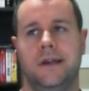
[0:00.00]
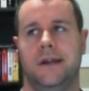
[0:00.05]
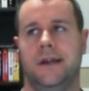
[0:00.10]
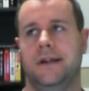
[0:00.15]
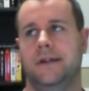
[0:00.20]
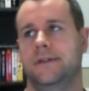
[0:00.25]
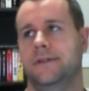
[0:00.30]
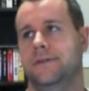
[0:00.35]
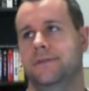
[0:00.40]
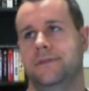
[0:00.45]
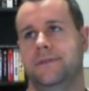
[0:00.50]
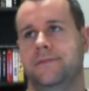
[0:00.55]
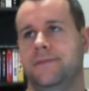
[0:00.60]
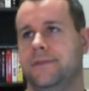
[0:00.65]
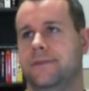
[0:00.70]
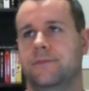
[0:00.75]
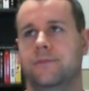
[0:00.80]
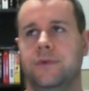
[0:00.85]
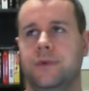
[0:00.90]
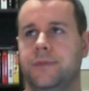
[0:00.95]
I don't know, if
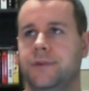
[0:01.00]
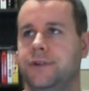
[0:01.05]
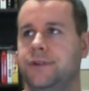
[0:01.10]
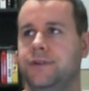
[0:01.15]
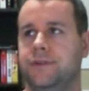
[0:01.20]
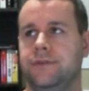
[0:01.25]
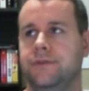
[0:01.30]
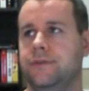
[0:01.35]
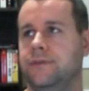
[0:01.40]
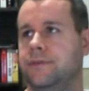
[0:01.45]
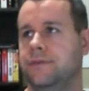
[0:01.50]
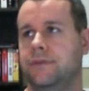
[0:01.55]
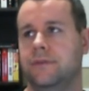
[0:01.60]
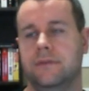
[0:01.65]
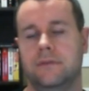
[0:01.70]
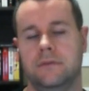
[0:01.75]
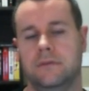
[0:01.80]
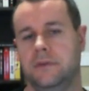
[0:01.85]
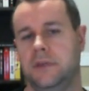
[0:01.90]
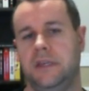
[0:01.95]
your women's shoes, you
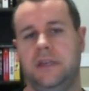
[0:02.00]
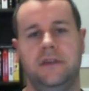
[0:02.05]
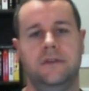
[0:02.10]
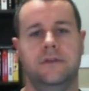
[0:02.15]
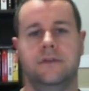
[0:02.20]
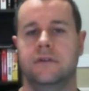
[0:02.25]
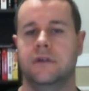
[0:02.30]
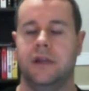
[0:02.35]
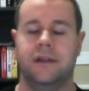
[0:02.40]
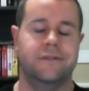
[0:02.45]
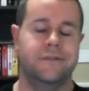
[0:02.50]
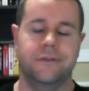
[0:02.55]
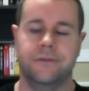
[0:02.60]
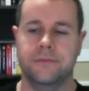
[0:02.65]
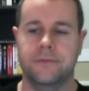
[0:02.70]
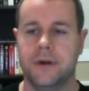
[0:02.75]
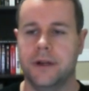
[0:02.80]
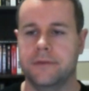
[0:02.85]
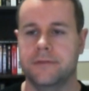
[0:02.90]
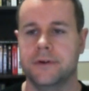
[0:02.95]
know, heel, I don't
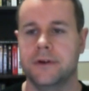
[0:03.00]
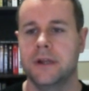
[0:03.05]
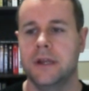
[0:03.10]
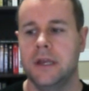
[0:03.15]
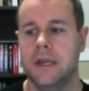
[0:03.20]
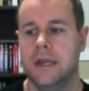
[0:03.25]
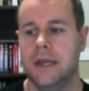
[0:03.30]
know, whatever.